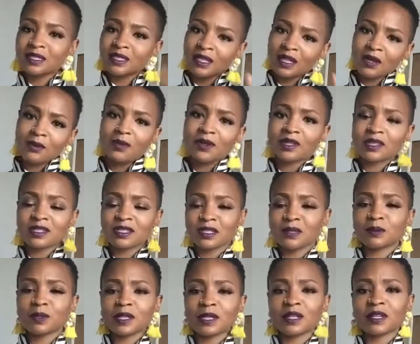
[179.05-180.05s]
See what the
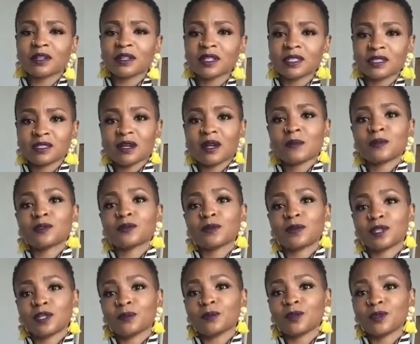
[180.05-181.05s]
similarities are
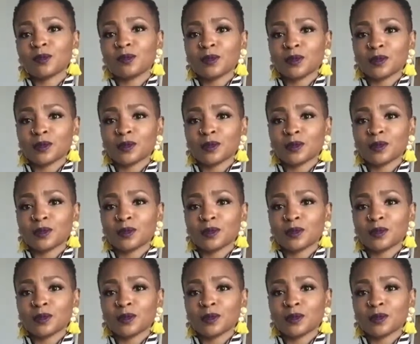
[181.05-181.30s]
between your mood